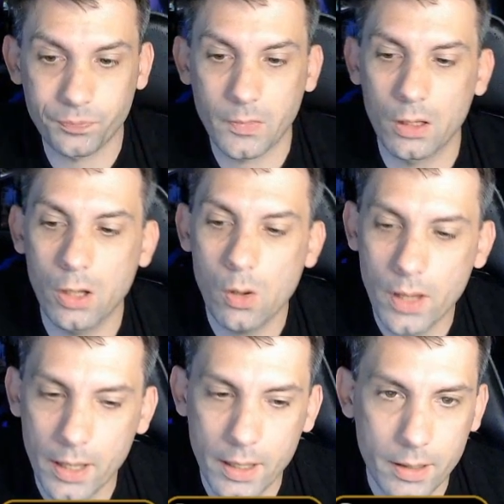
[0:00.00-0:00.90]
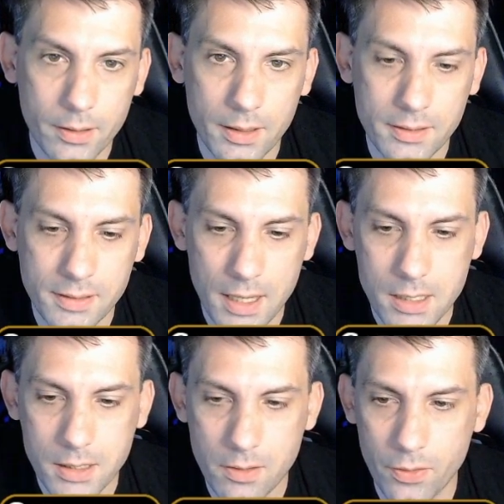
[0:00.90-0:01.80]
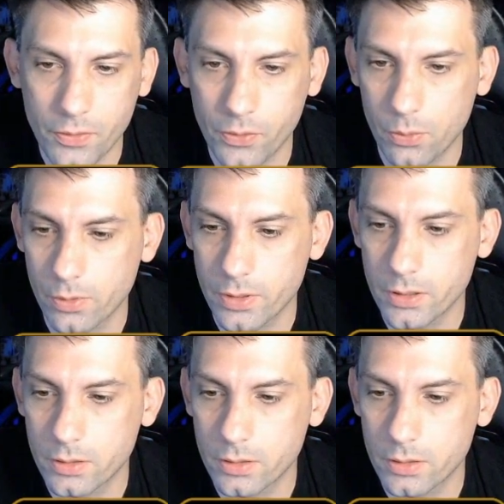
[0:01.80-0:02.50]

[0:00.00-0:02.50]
Go ahead and take the Sorin.